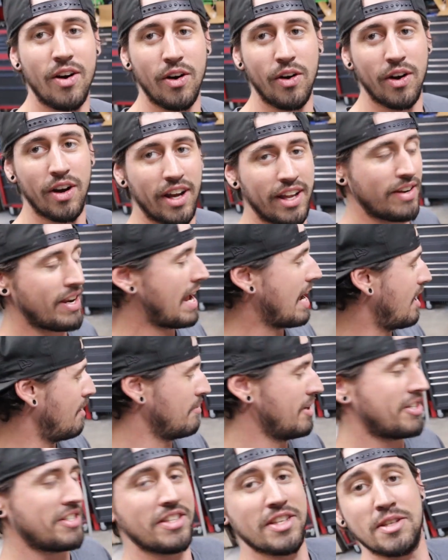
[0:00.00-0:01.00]
on
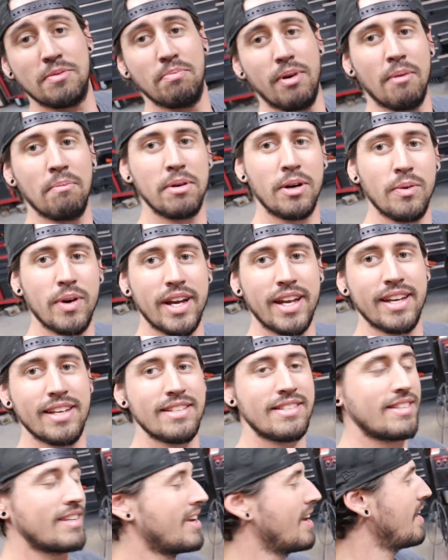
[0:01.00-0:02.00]
how much this bumper
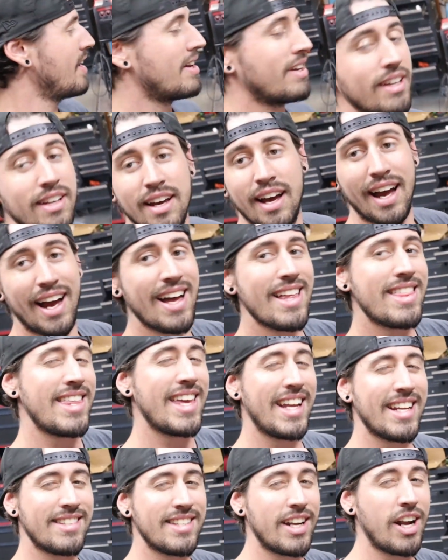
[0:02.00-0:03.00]
weighs. I
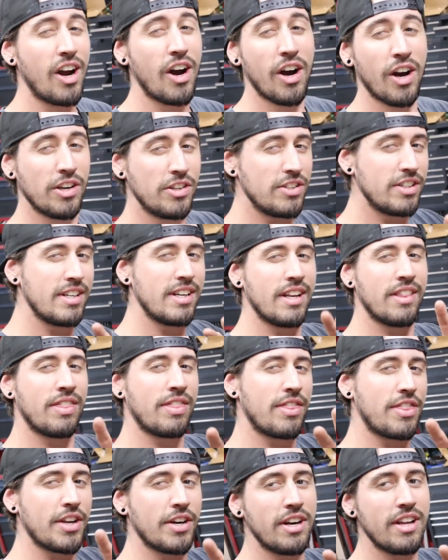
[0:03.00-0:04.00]
think it's like
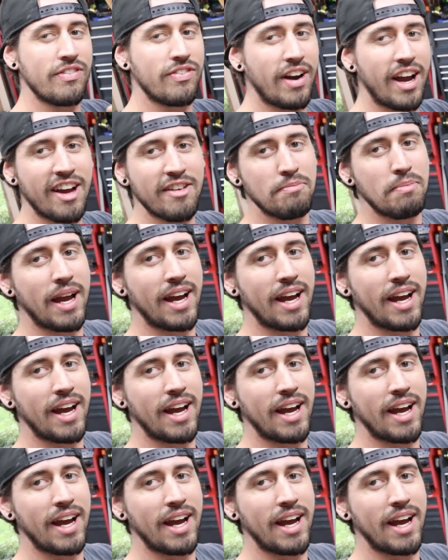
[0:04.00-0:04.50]
135